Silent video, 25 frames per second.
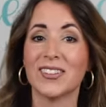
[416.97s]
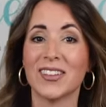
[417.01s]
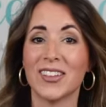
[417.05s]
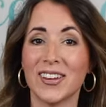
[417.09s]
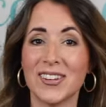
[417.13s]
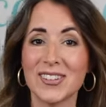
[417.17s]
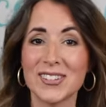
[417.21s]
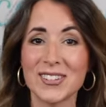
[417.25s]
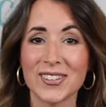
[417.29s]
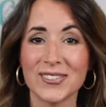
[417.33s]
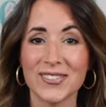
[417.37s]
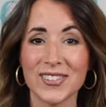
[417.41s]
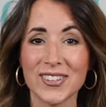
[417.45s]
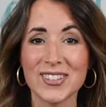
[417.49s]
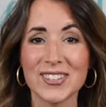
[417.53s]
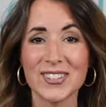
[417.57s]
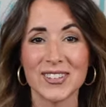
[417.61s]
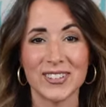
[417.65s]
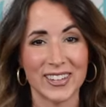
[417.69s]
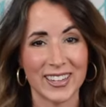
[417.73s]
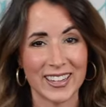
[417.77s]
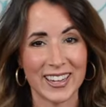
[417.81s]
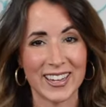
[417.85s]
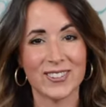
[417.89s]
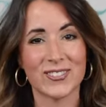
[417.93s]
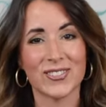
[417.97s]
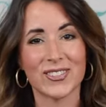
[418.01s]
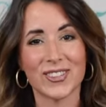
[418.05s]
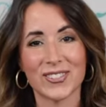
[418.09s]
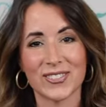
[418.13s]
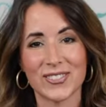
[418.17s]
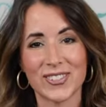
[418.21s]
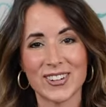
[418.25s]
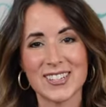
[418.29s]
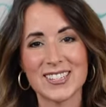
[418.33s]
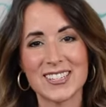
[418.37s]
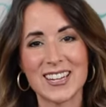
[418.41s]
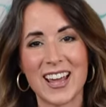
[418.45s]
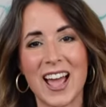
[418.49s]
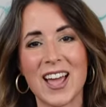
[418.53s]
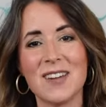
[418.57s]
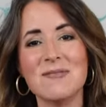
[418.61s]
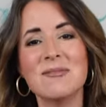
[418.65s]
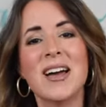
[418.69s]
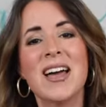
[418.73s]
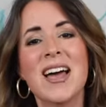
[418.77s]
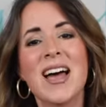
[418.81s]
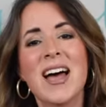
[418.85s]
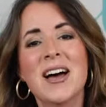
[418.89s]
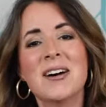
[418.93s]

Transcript: for those of you tuning in for the first time.